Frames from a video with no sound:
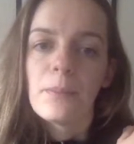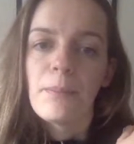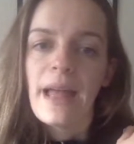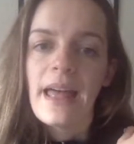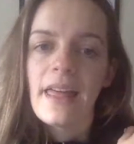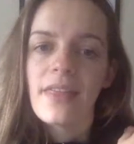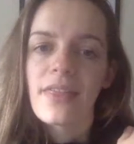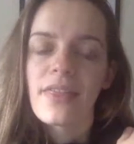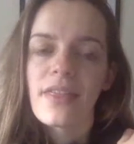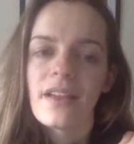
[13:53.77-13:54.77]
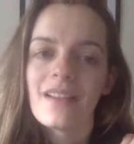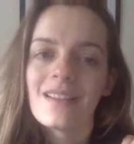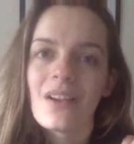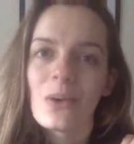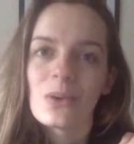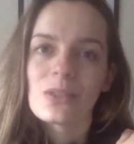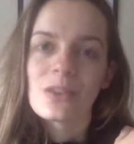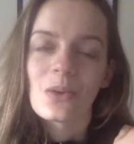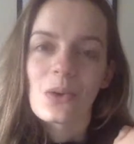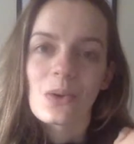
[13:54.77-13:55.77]
Beth
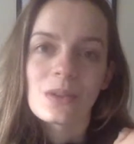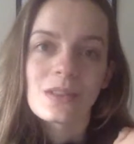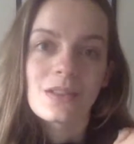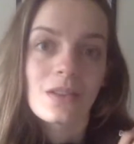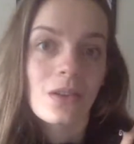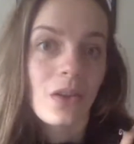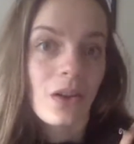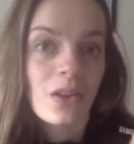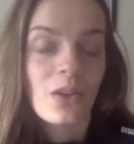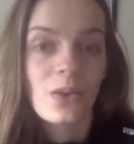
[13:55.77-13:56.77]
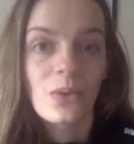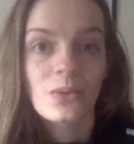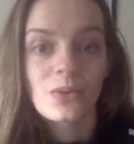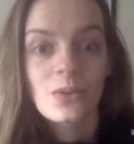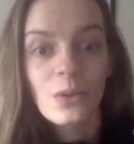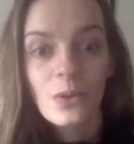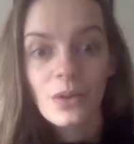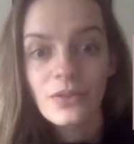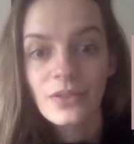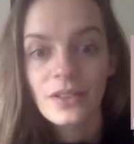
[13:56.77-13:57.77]
also goes to her new
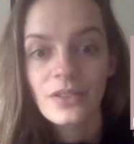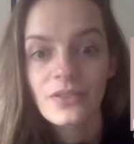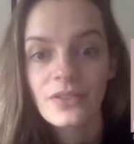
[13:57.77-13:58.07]
school for the